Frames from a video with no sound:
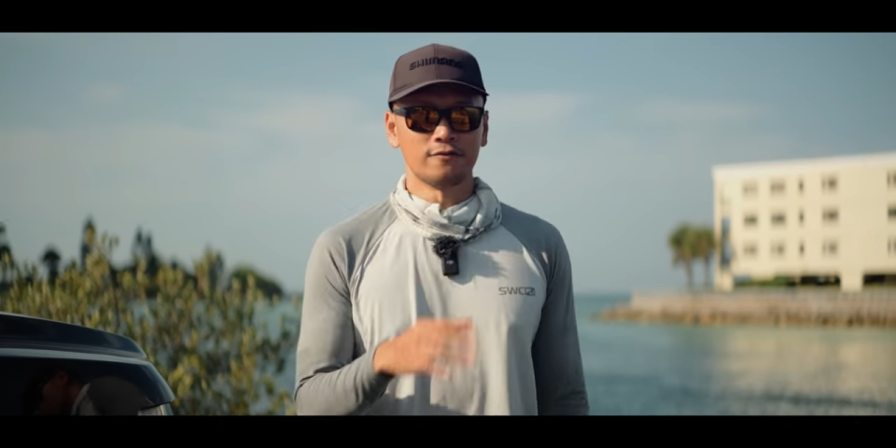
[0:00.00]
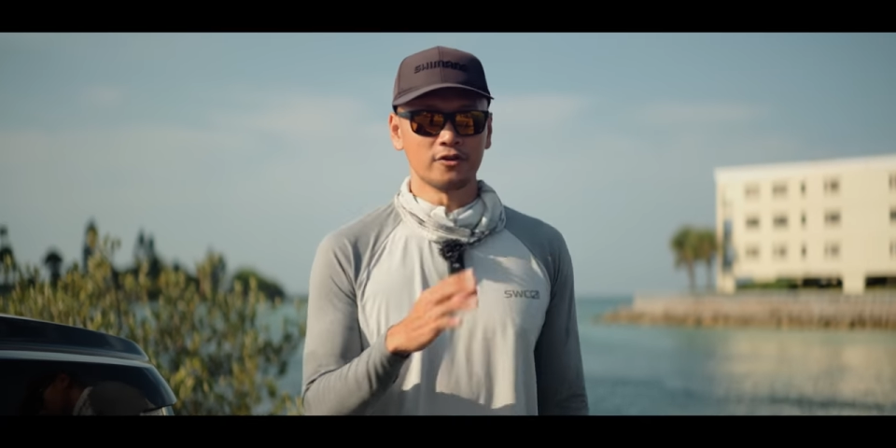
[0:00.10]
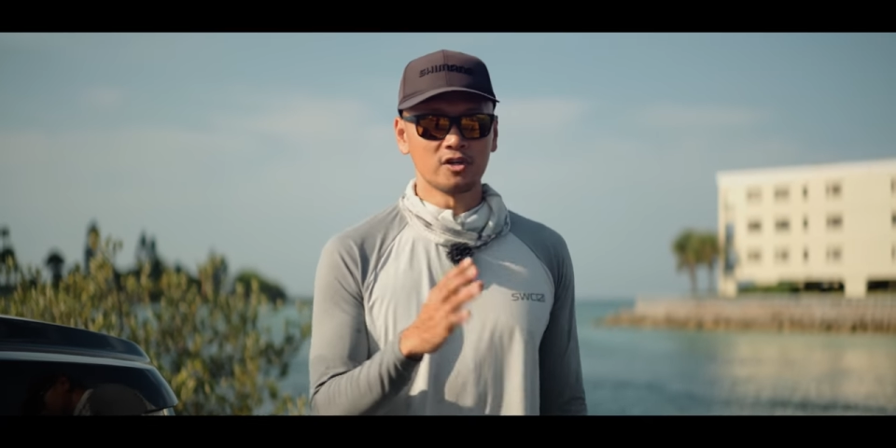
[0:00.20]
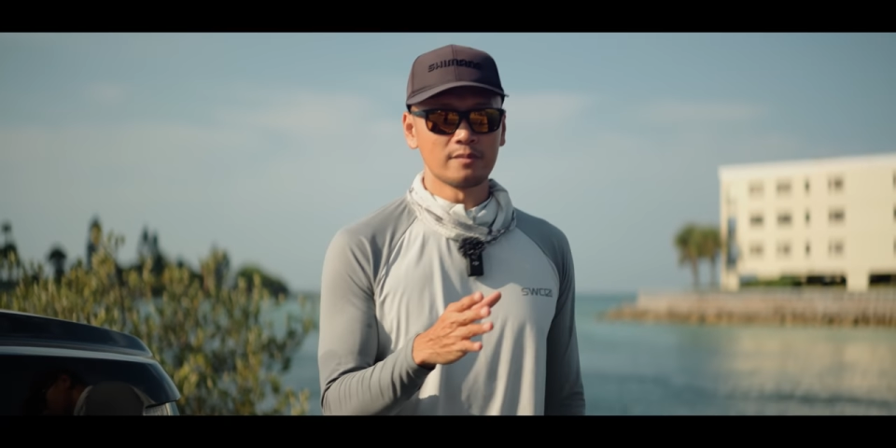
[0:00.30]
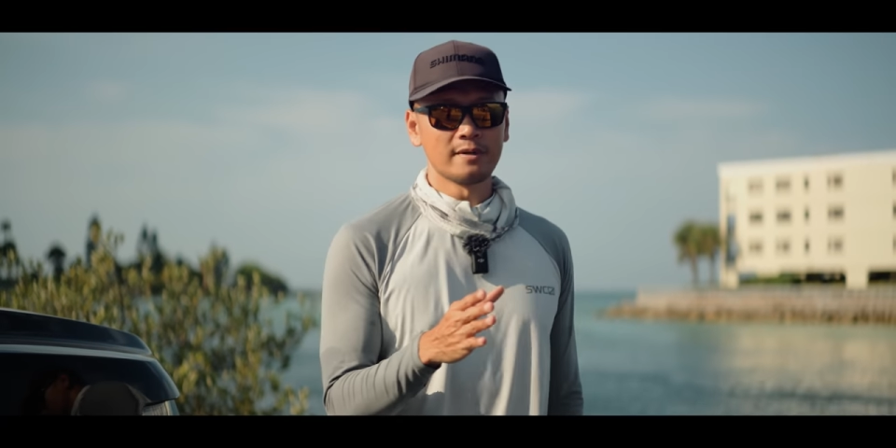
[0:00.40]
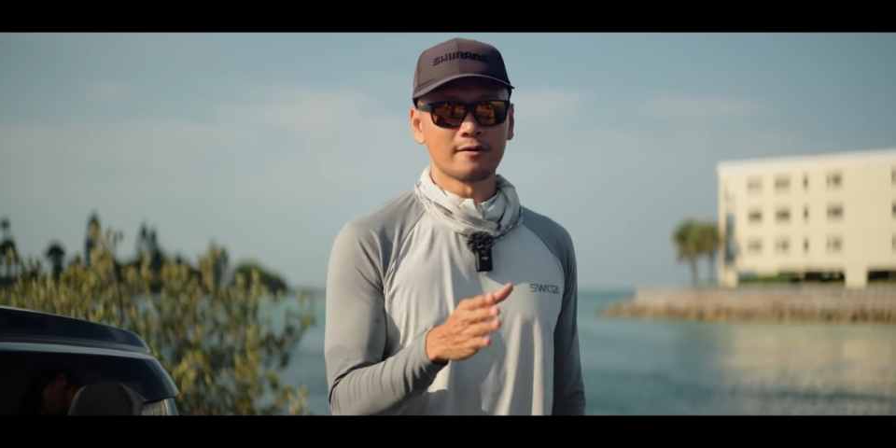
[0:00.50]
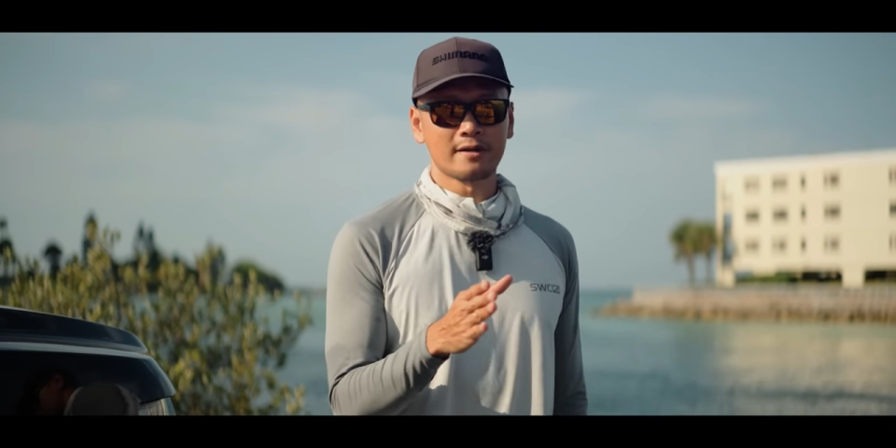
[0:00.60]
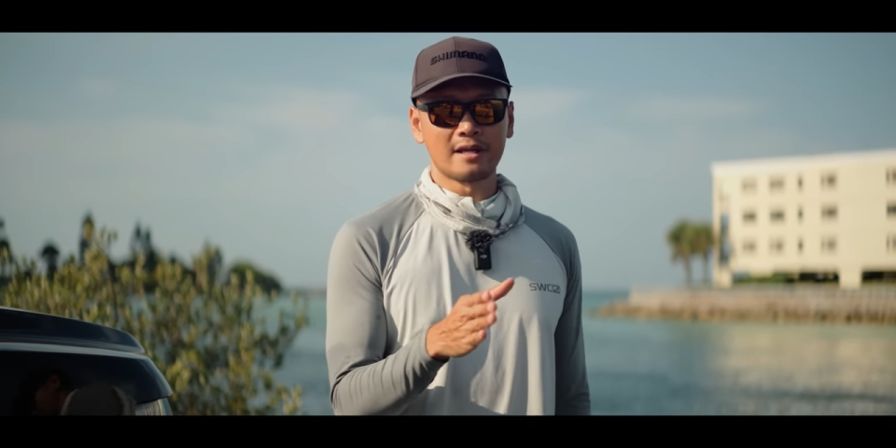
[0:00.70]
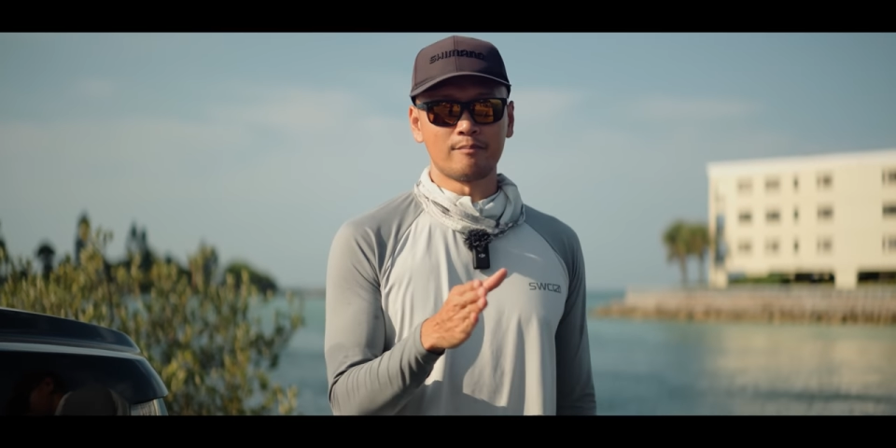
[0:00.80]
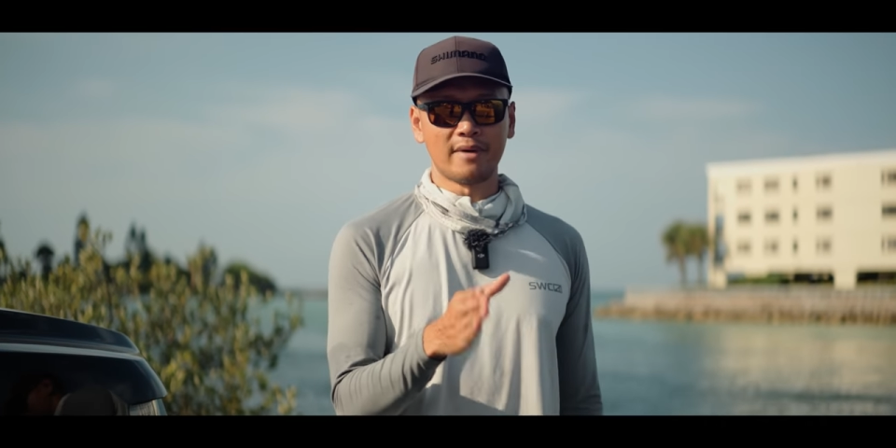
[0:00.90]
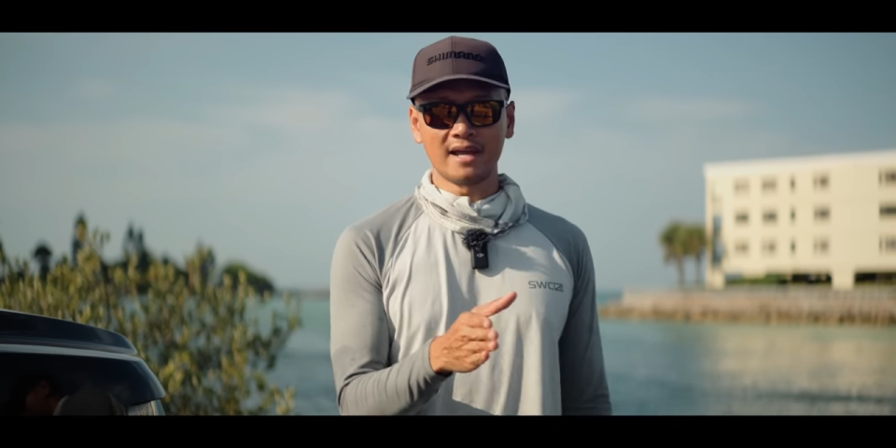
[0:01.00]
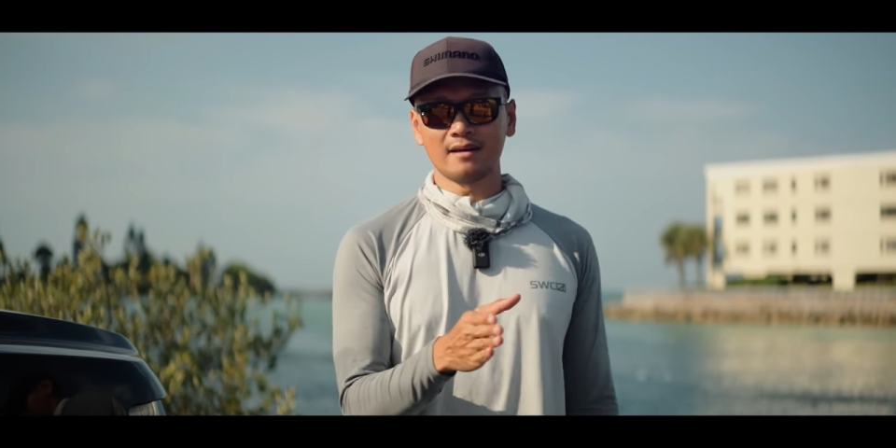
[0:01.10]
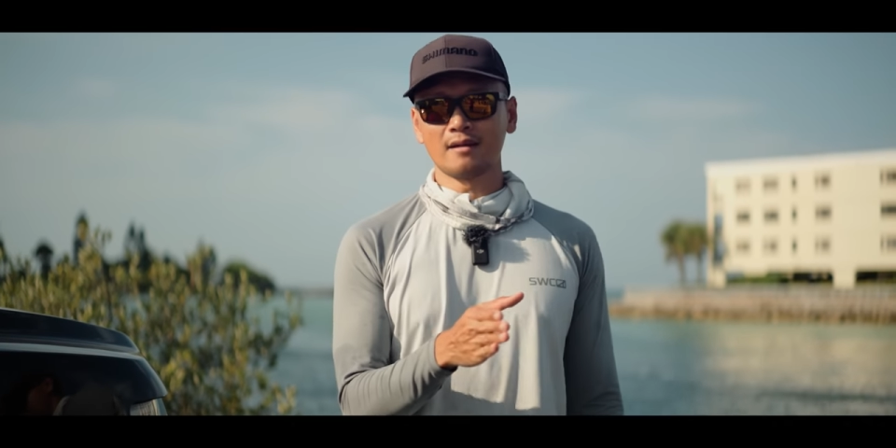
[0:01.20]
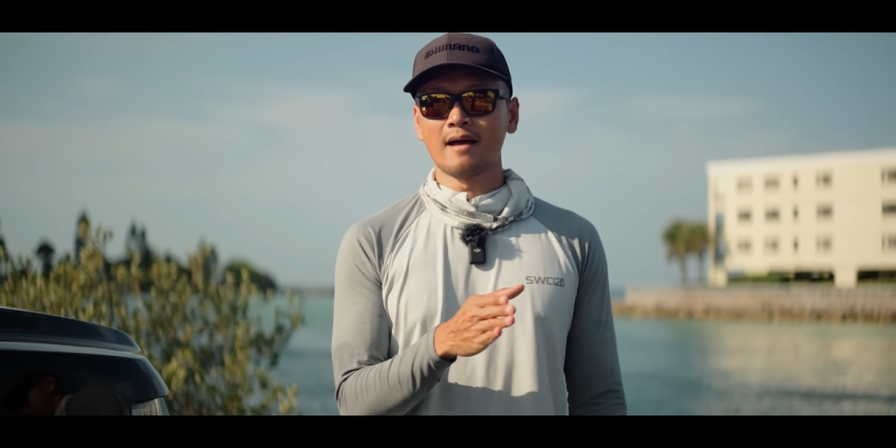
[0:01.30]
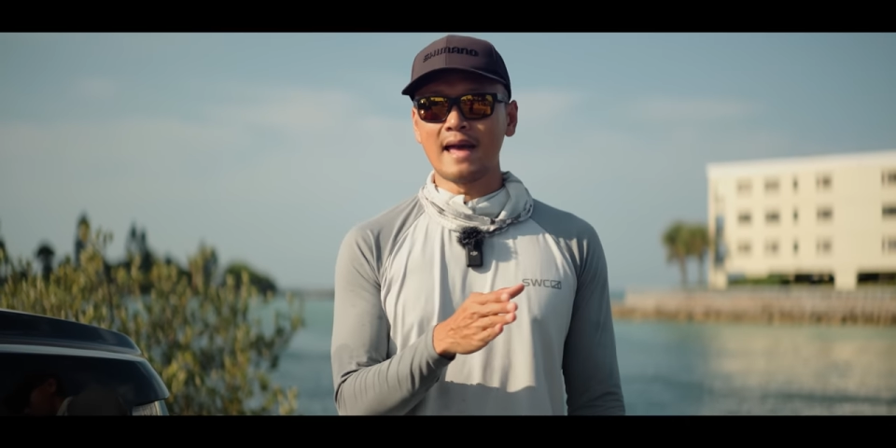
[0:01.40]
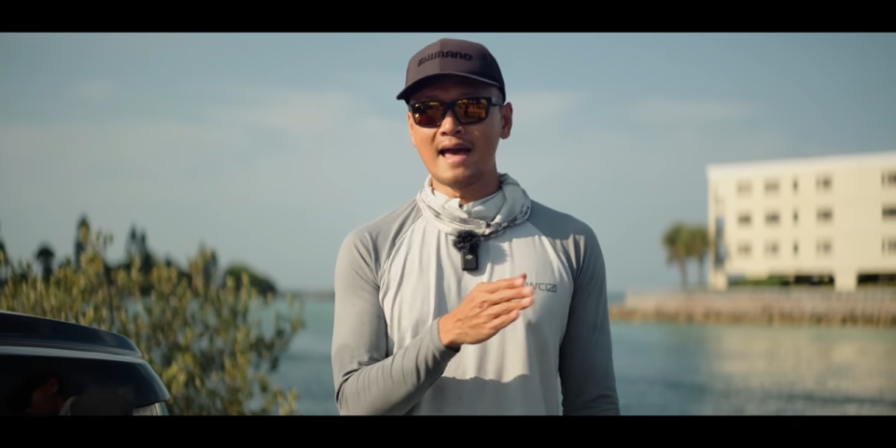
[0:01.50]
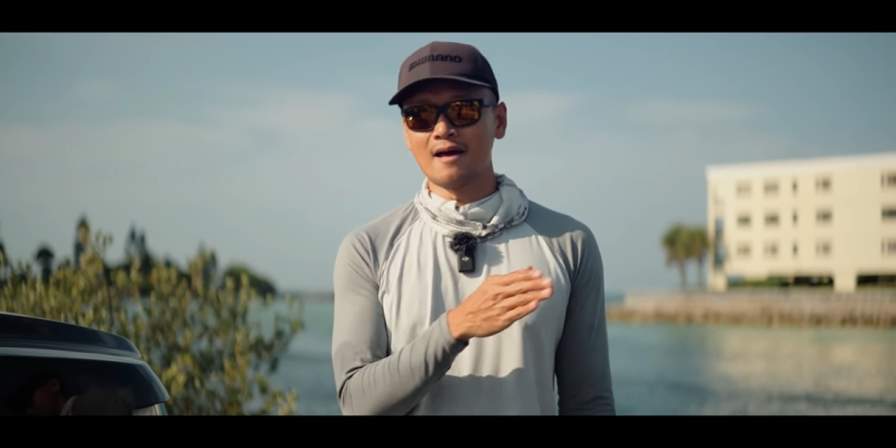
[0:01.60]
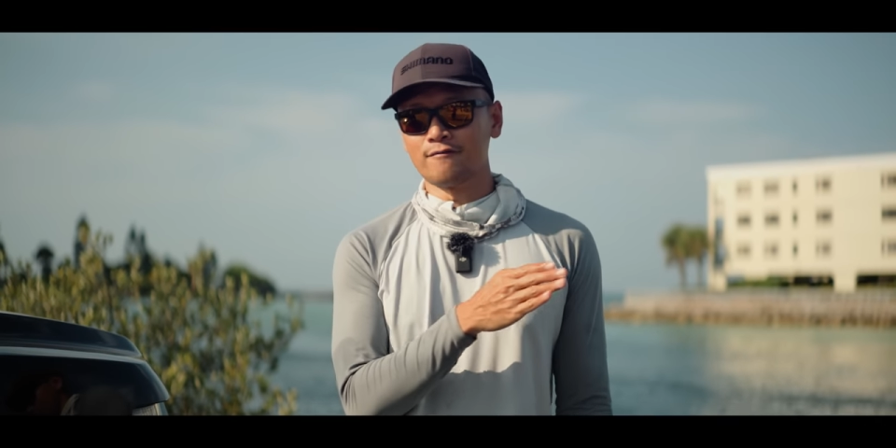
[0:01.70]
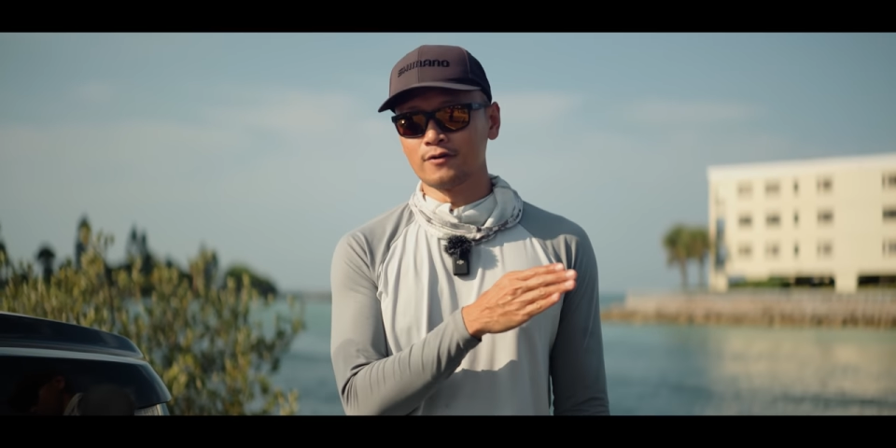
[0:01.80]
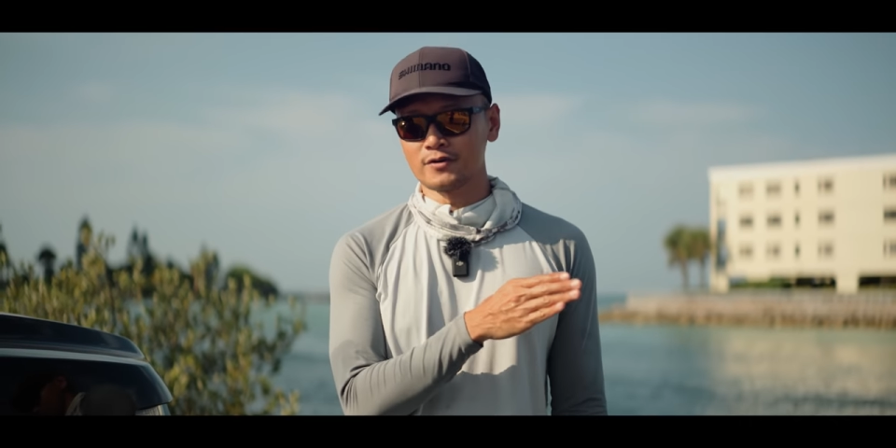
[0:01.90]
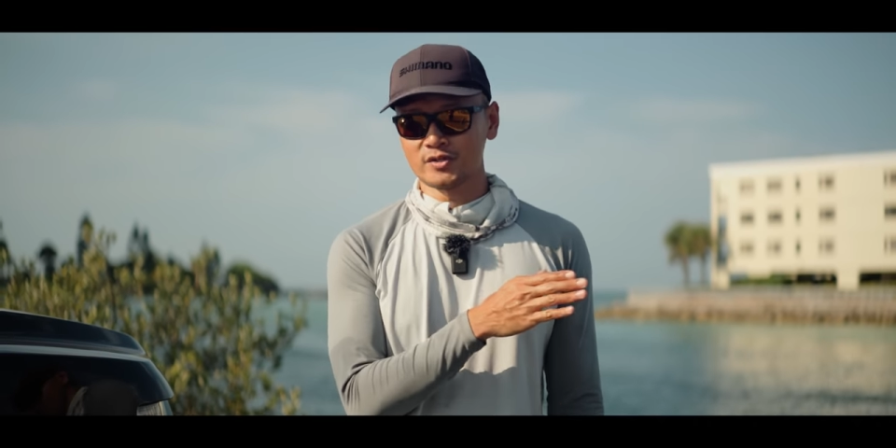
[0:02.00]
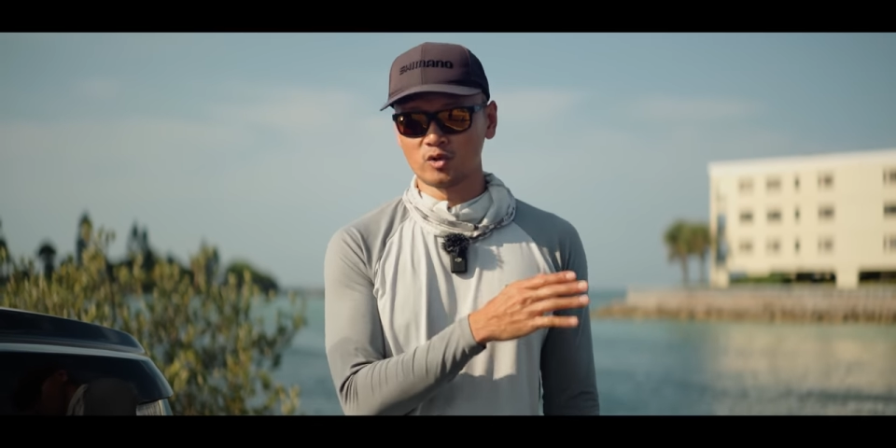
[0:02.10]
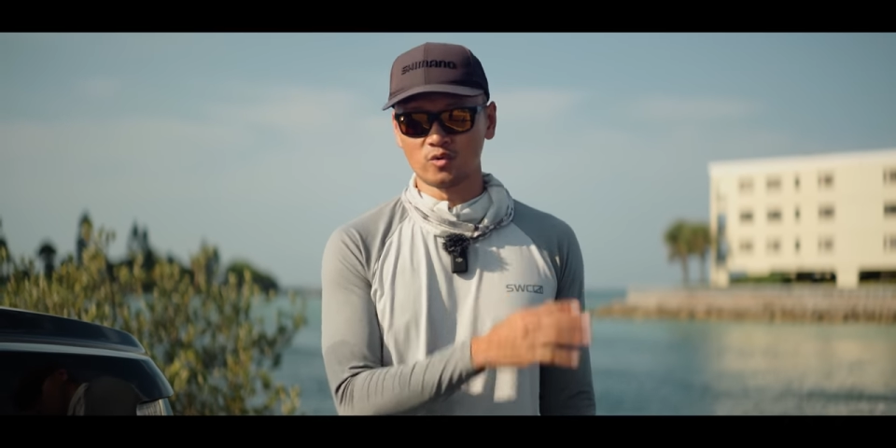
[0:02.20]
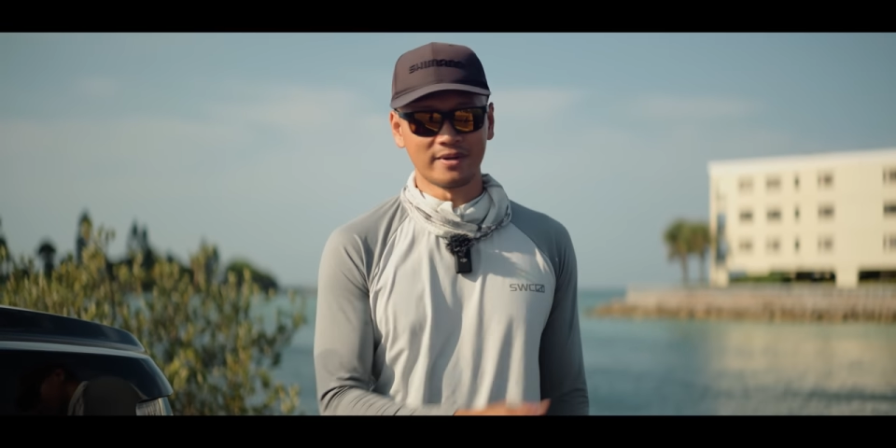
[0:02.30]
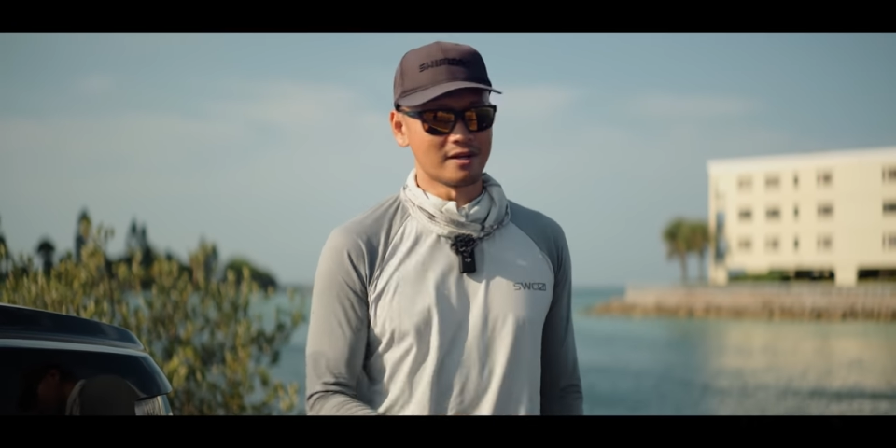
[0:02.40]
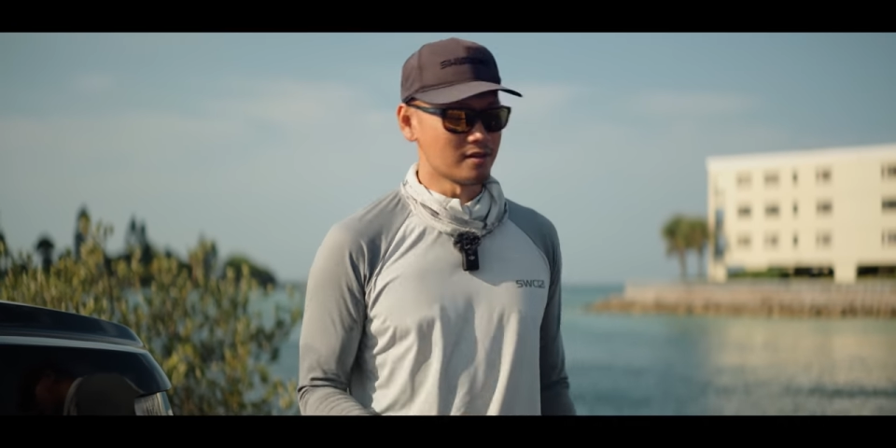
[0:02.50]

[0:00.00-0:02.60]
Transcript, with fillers: For you to be able to get bait at Fort DeSoto Pier,